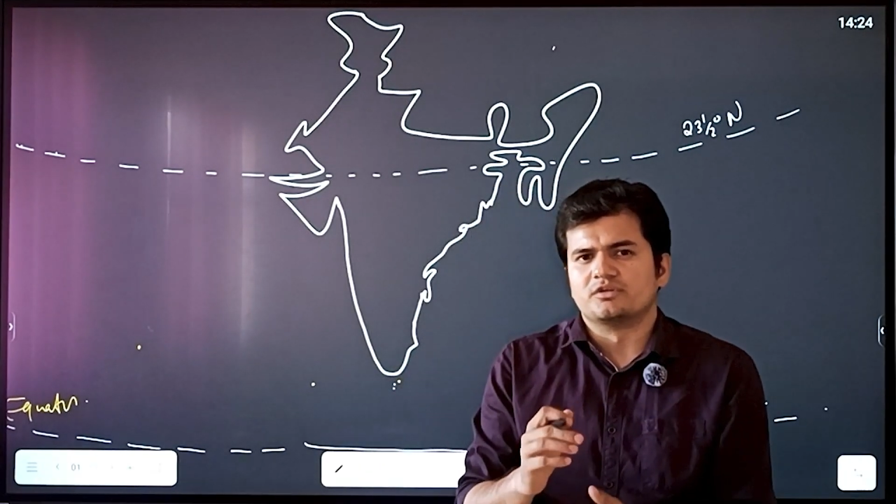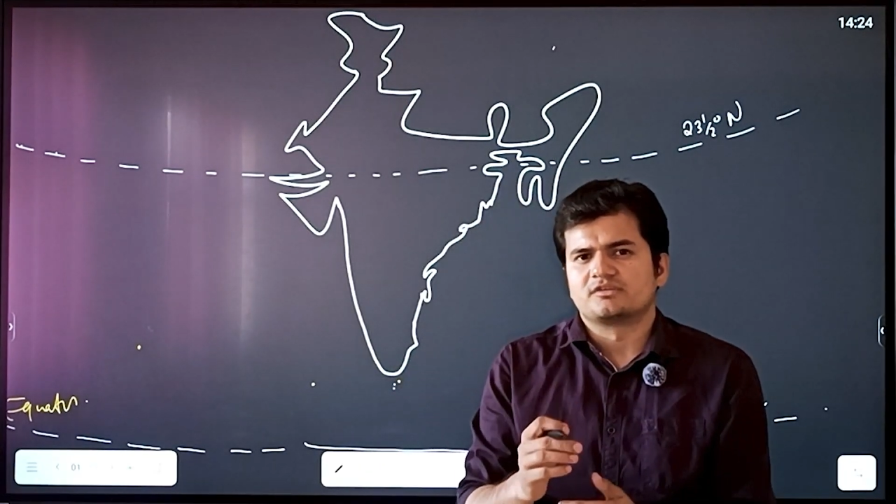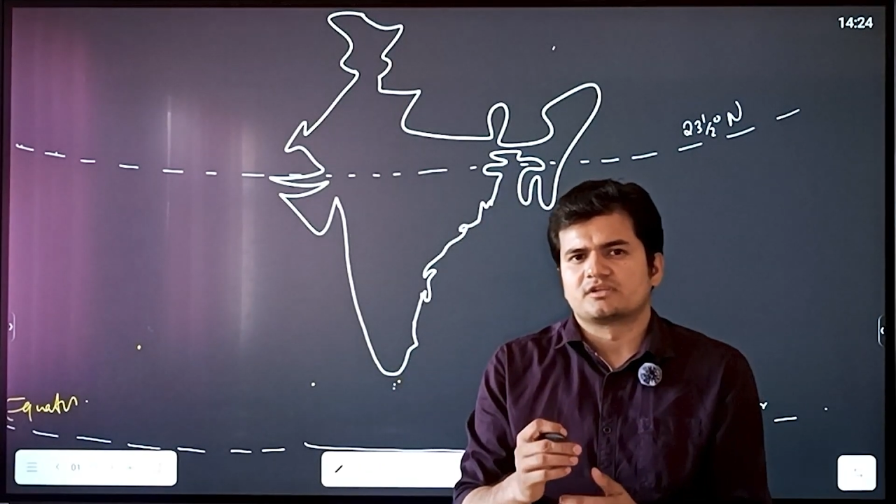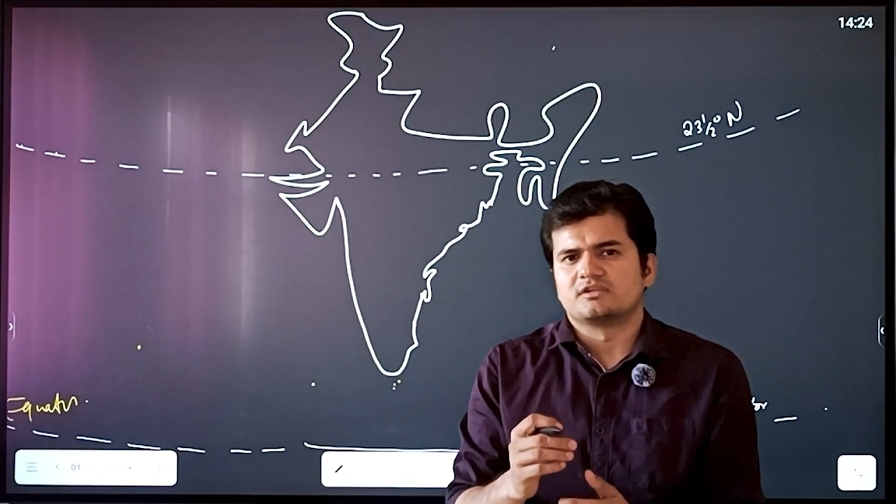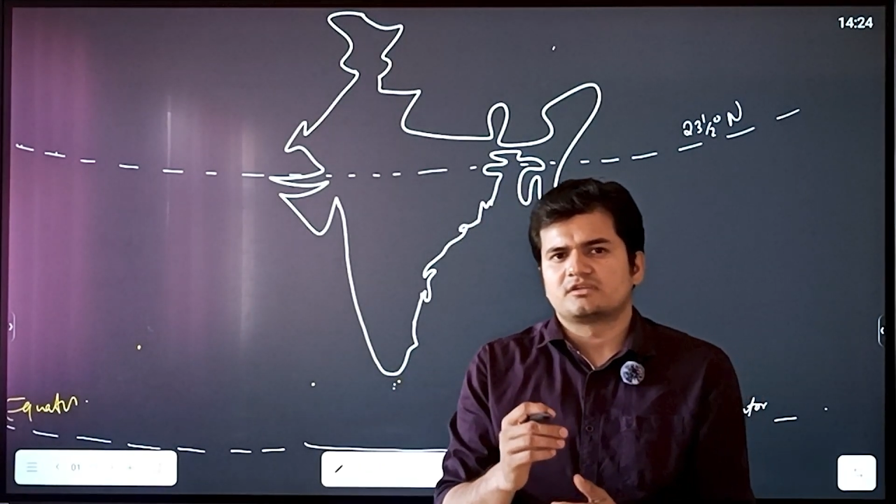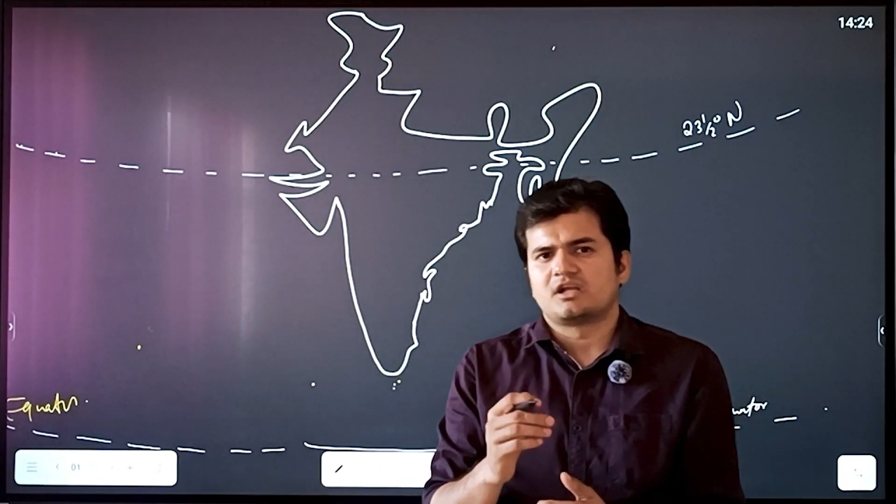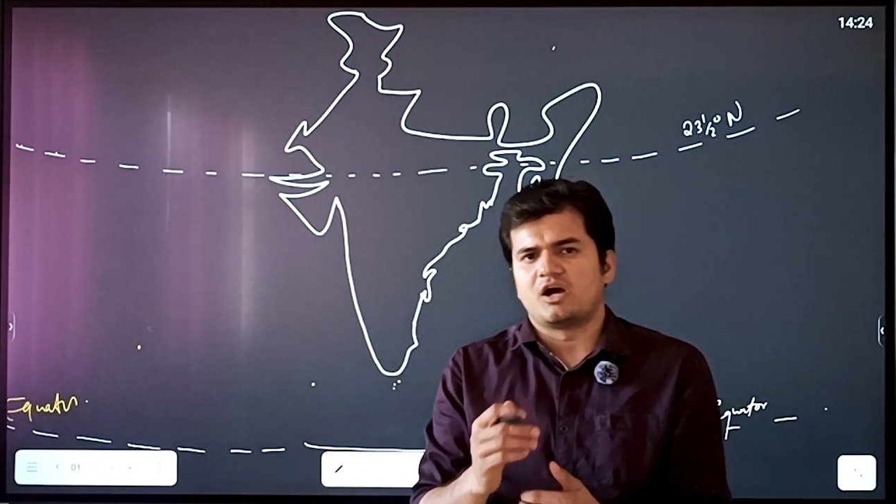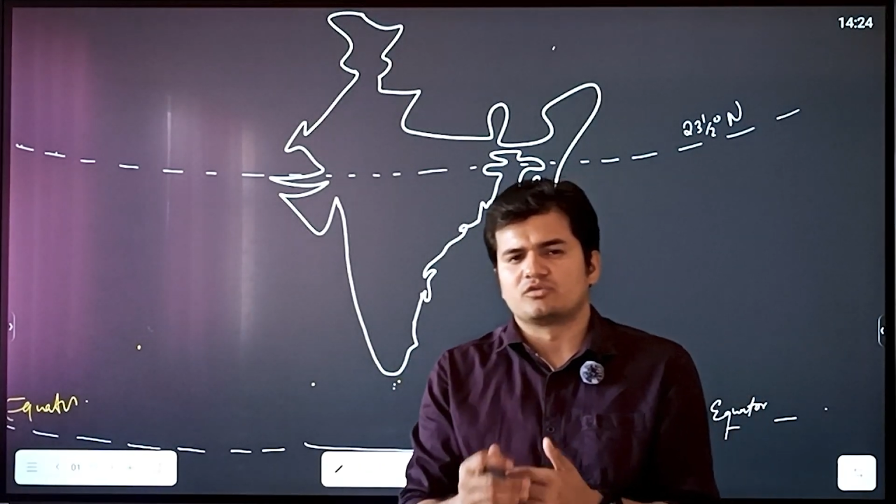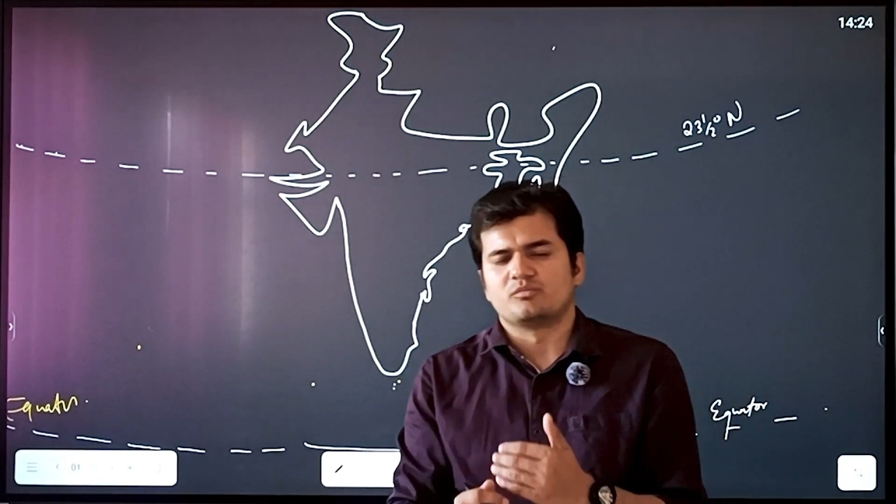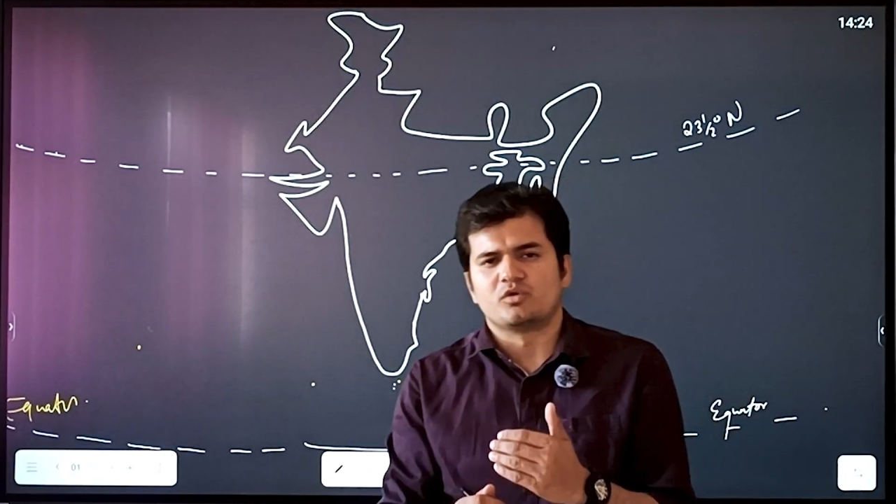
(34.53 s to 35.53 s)
discuss
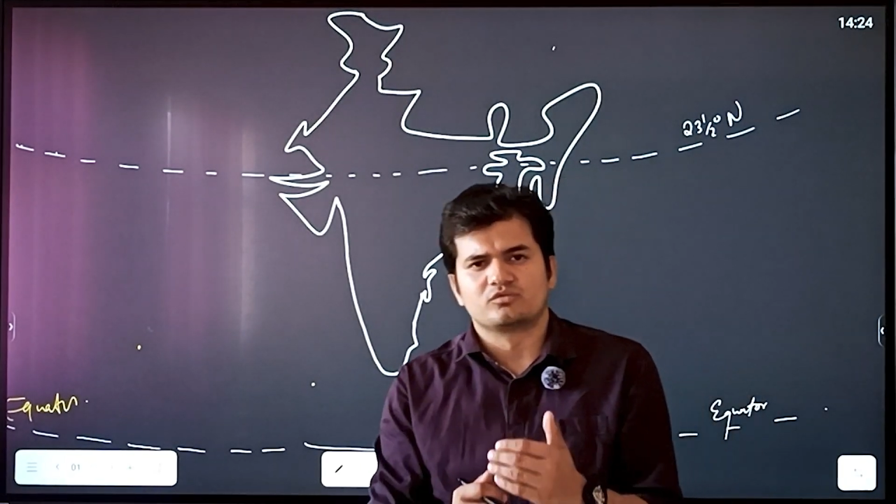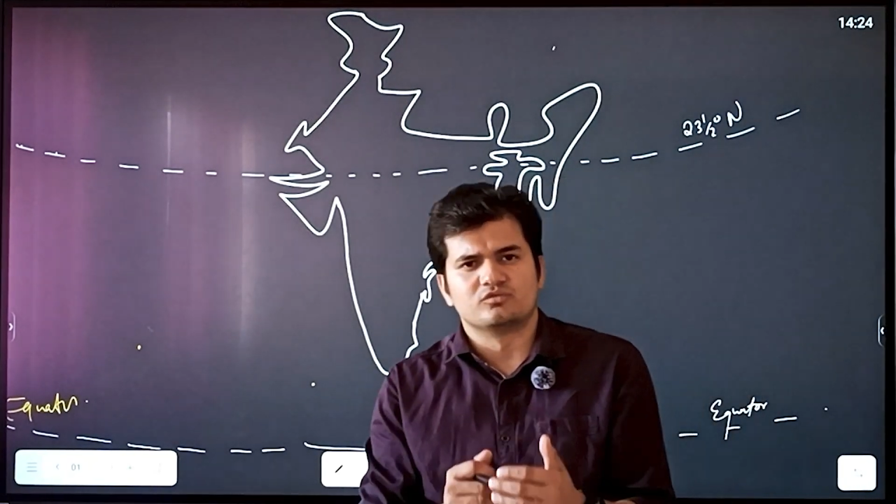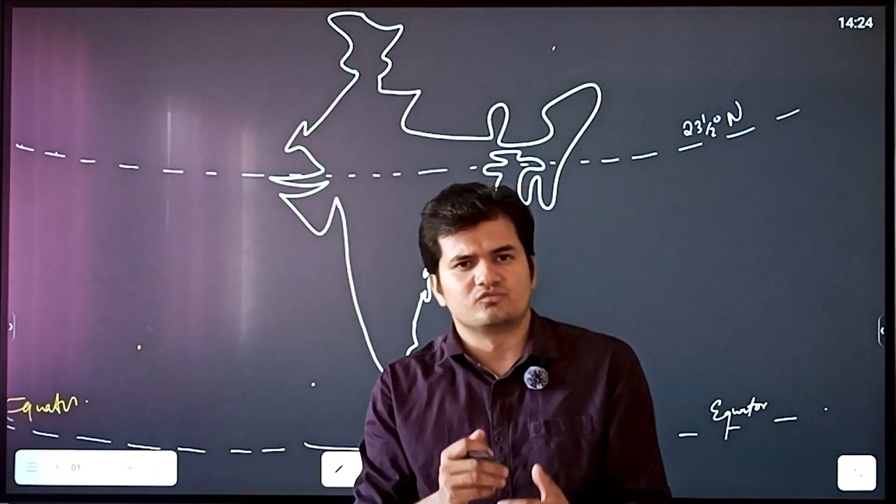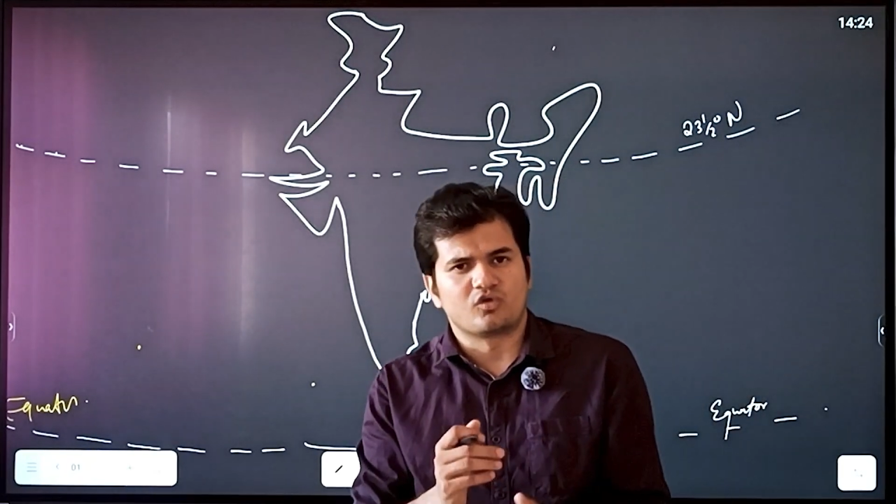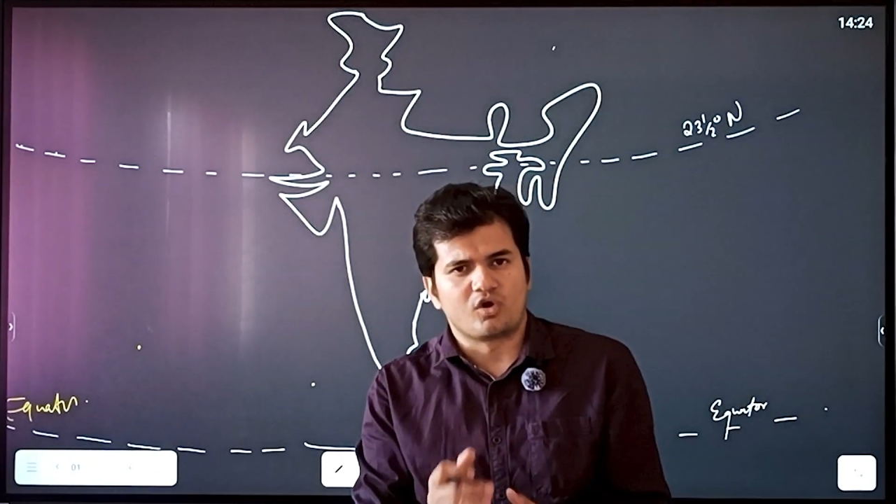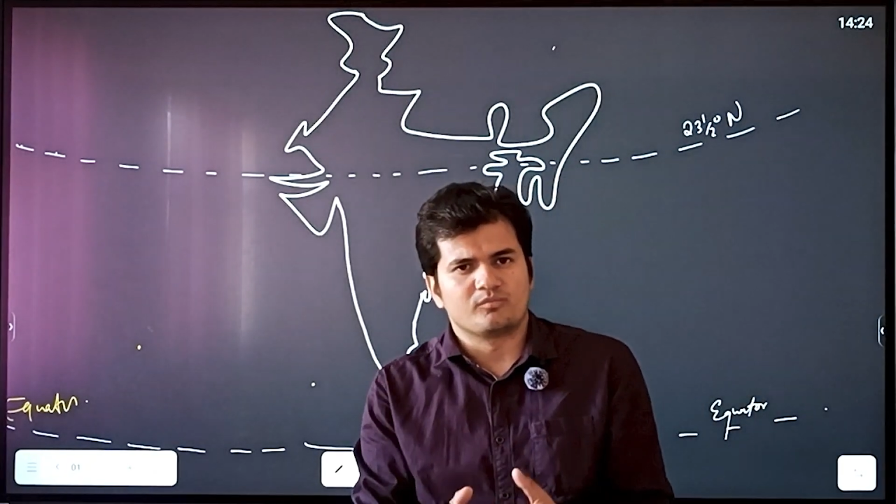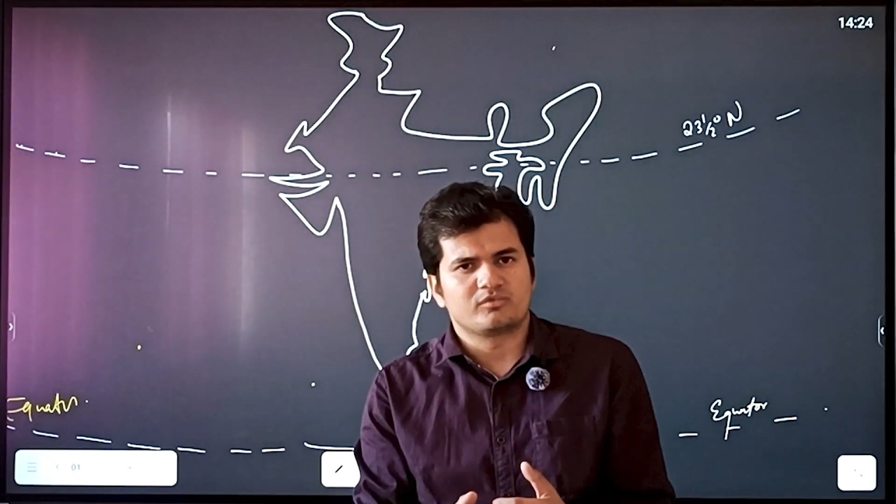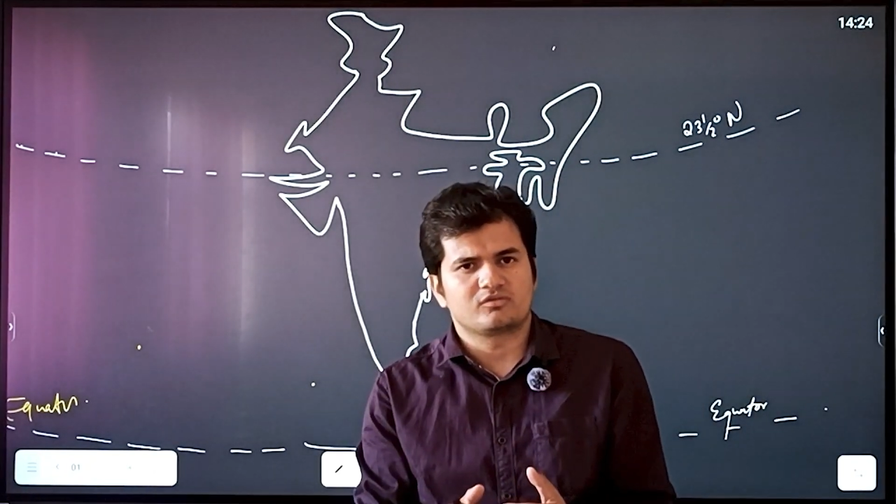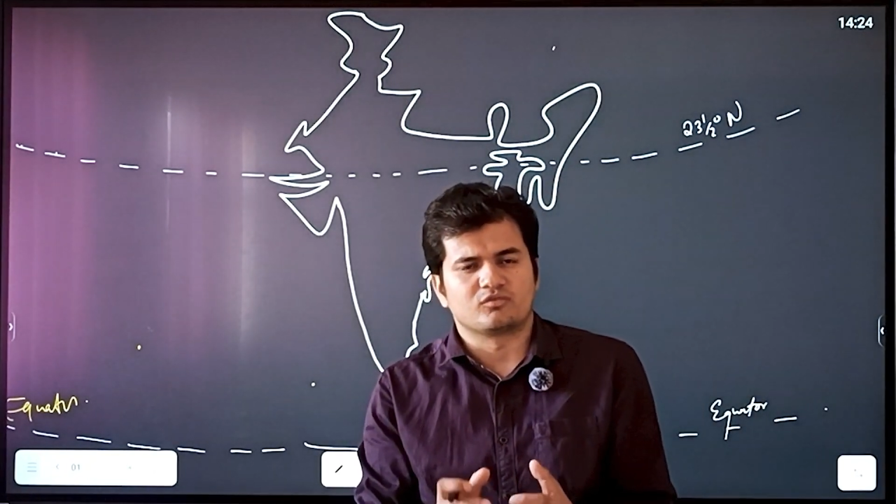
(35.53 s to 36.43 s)
how the monsoon forms,